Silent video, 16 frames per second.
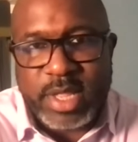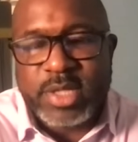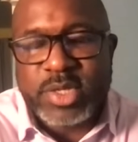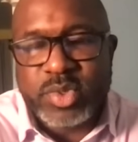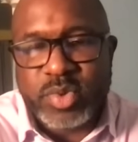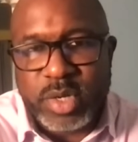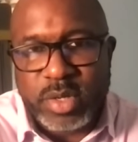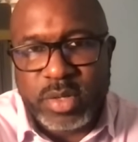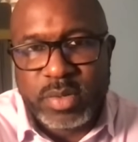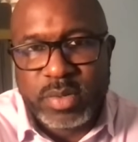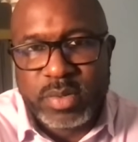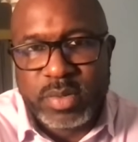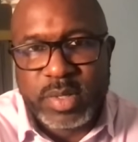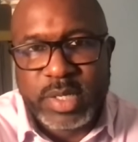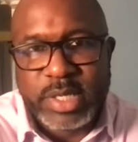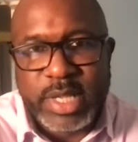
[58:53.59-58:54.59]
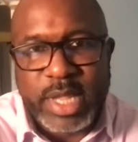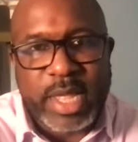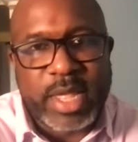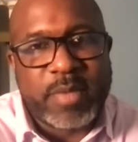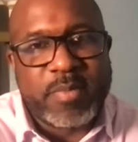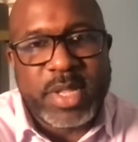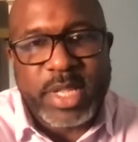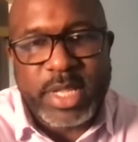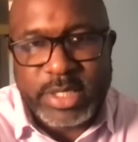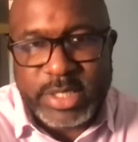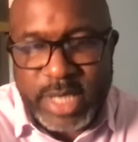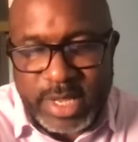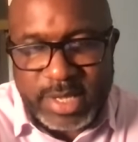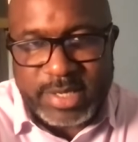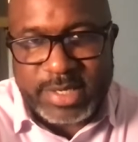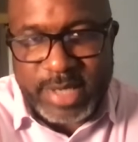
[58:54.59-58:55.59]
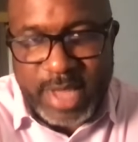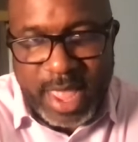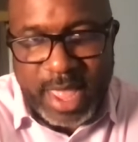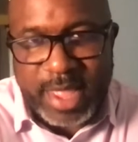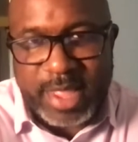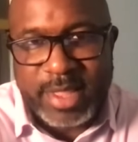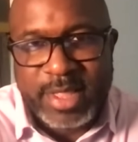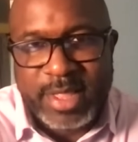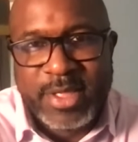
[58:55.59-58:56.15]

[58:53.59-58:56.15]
Israel. They're committing genocide.